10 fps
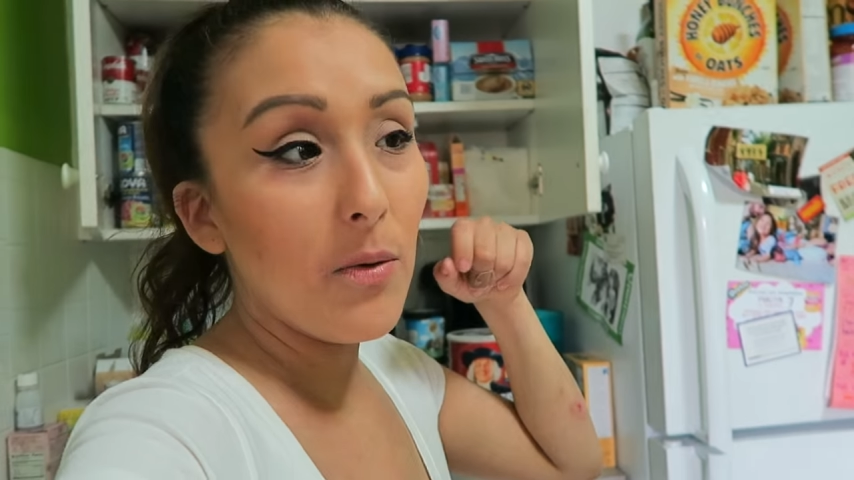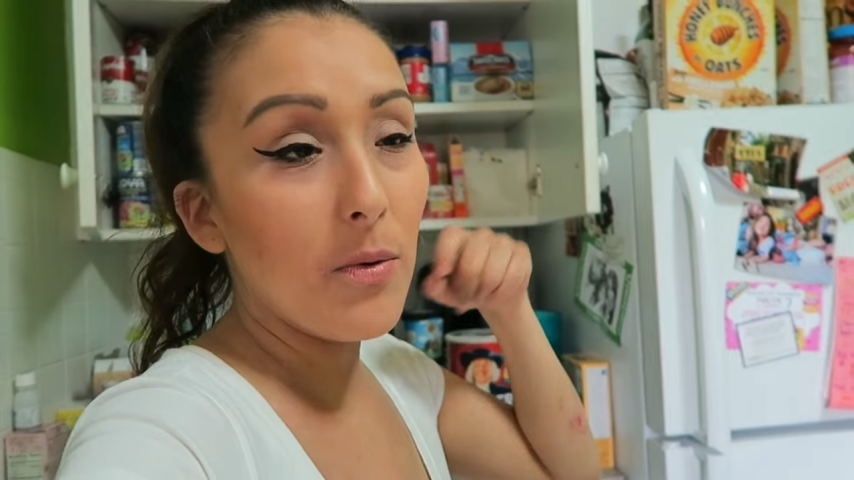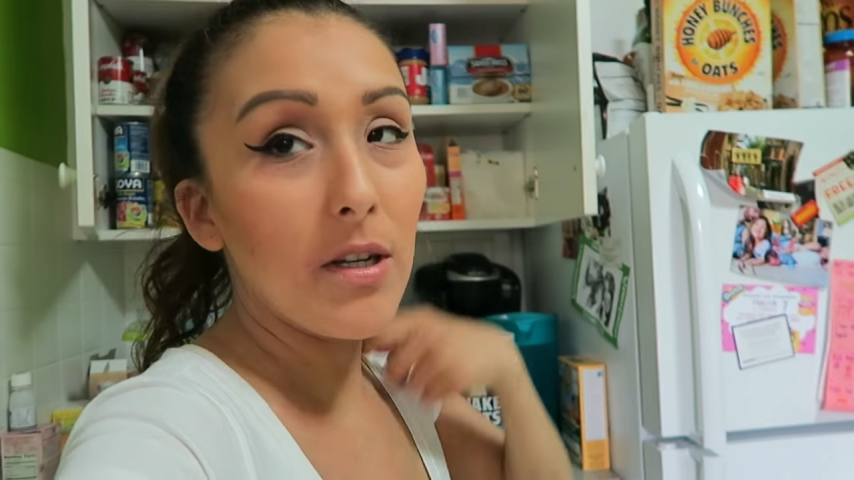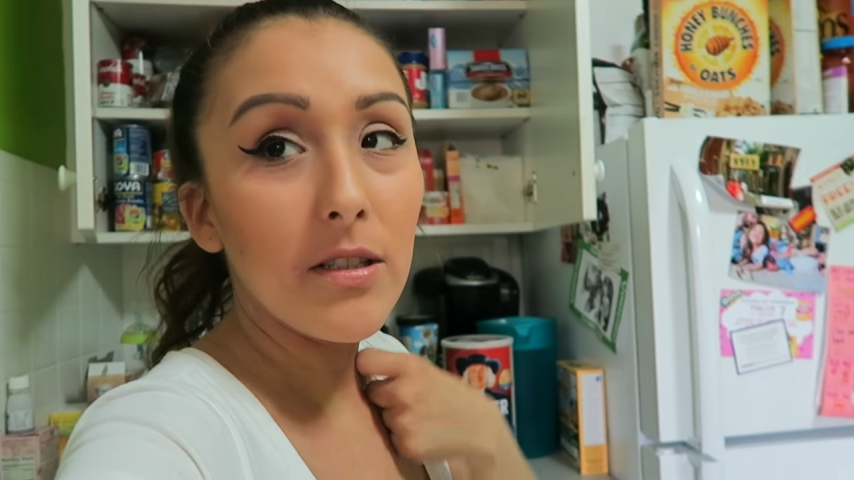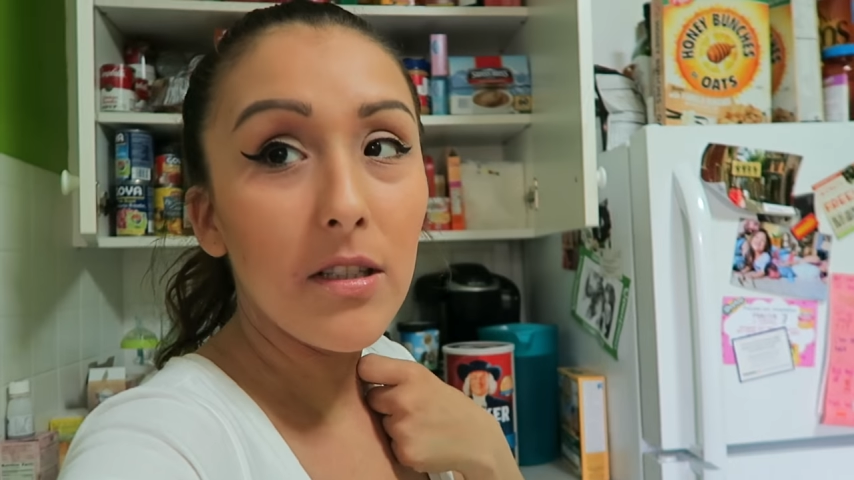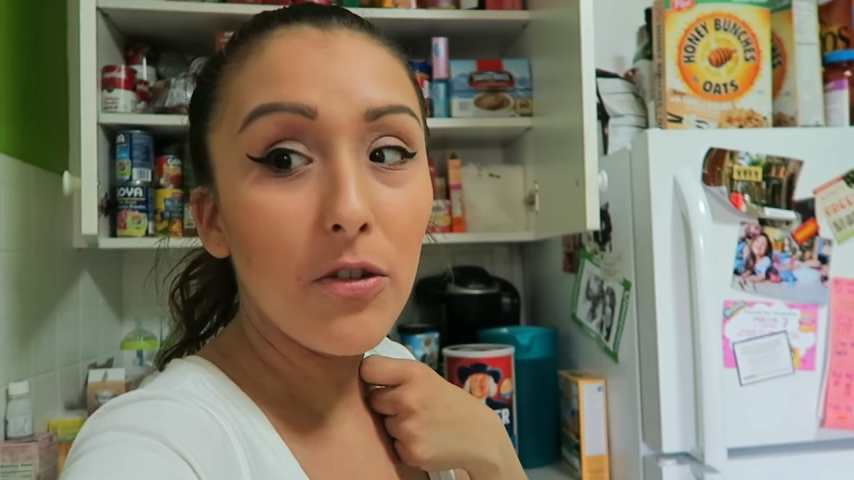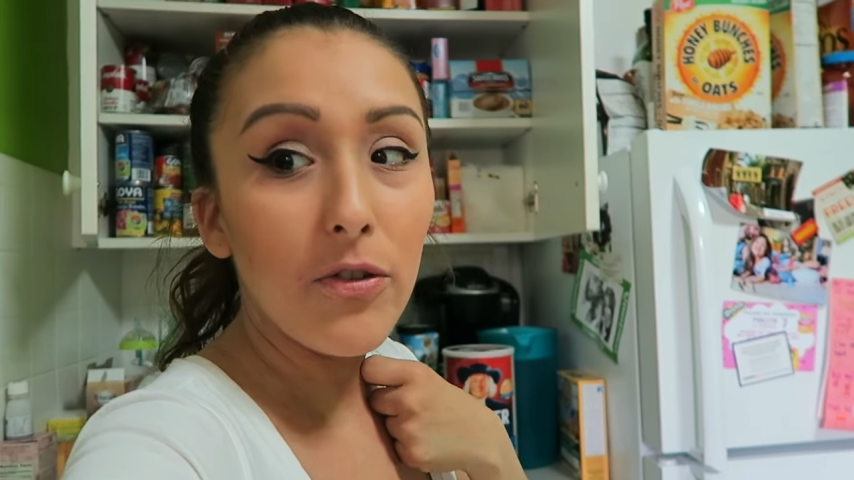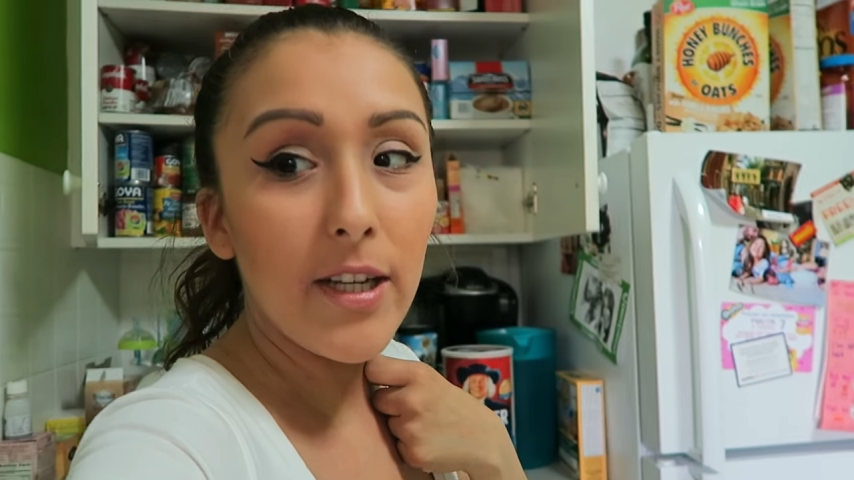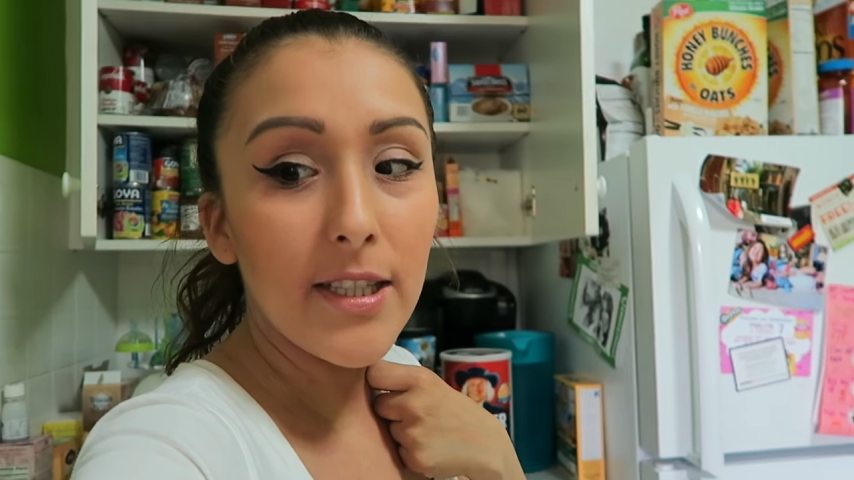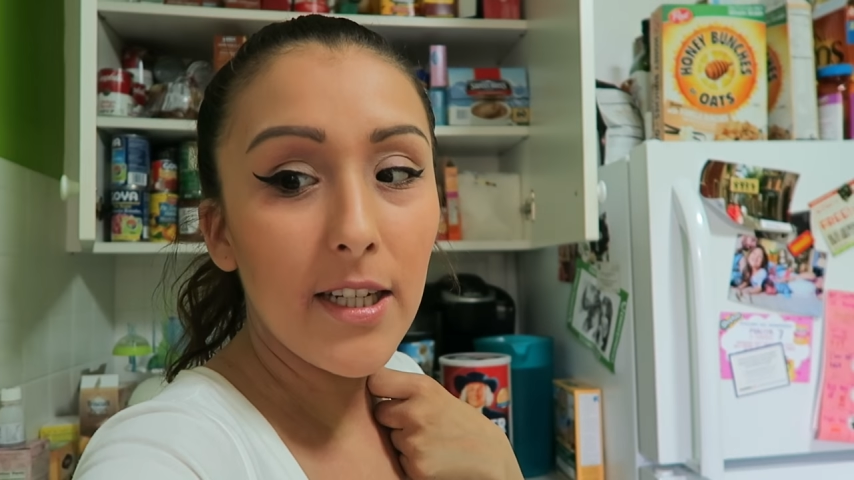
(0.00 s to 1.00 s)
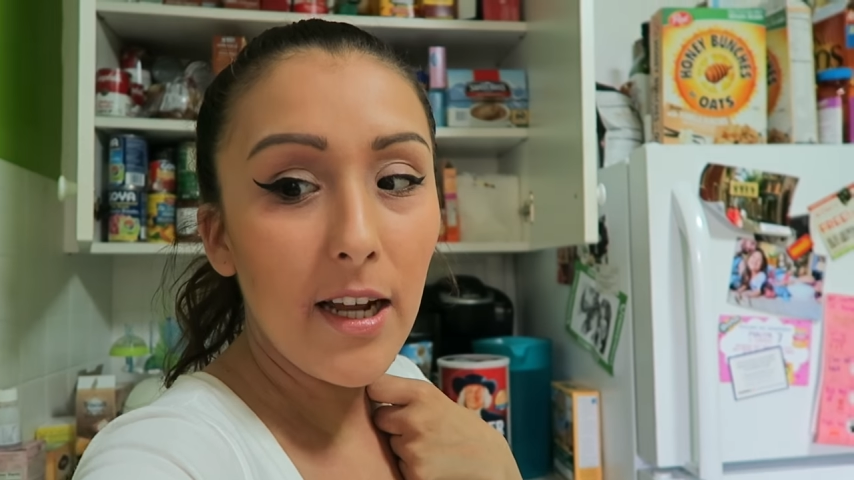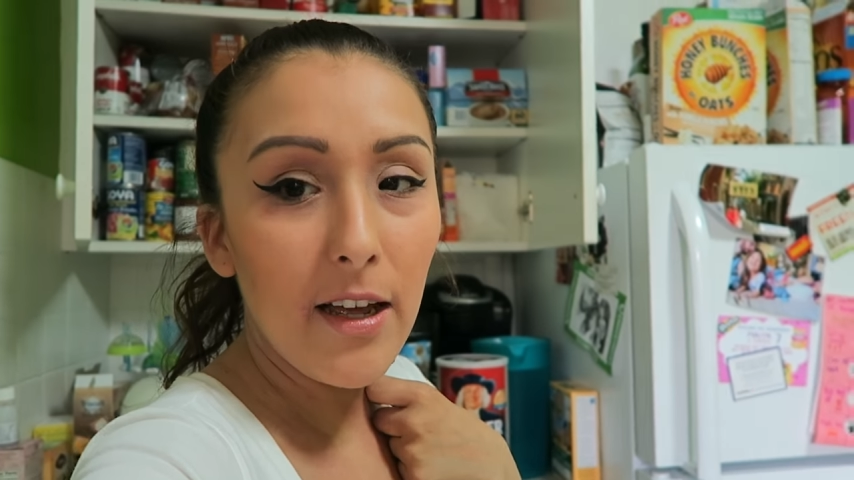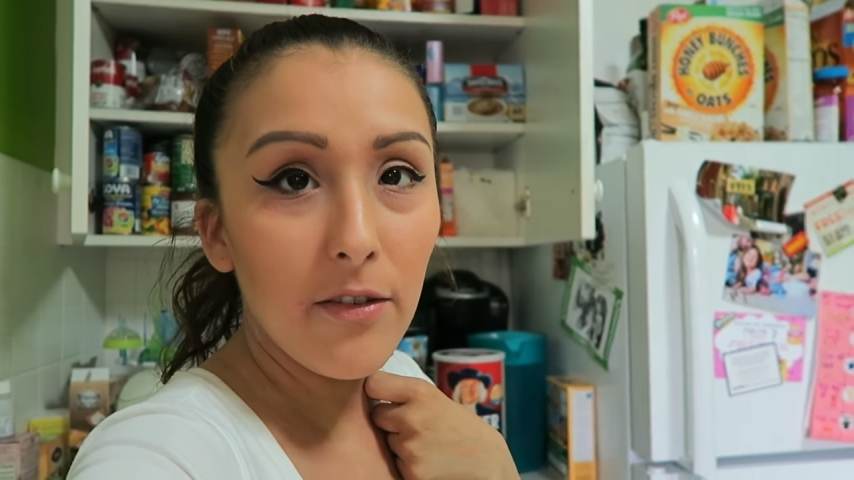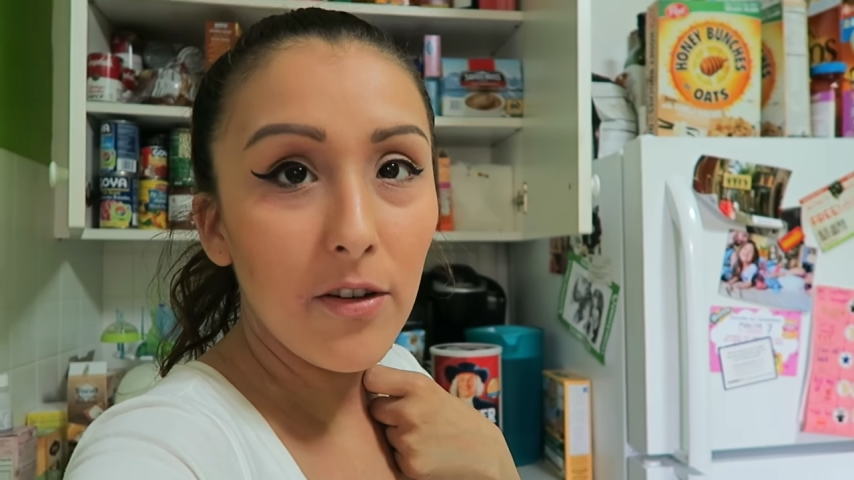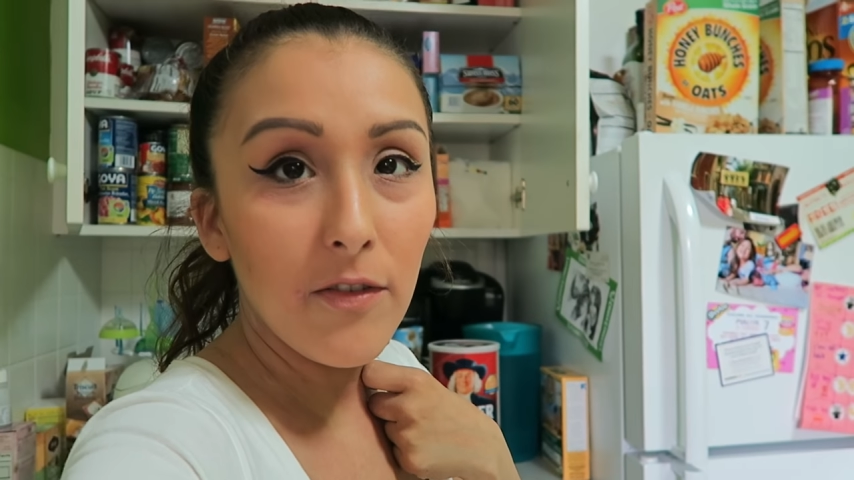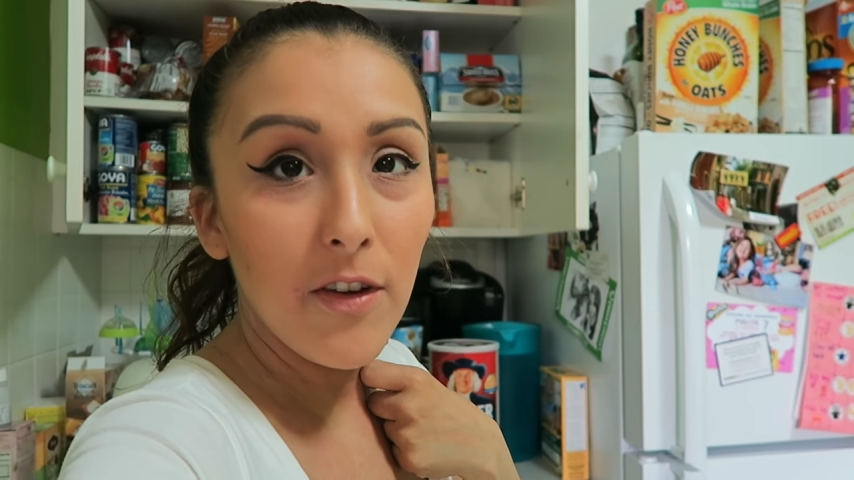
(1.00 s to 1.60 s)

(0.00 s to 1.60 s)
What else ingredients did it have?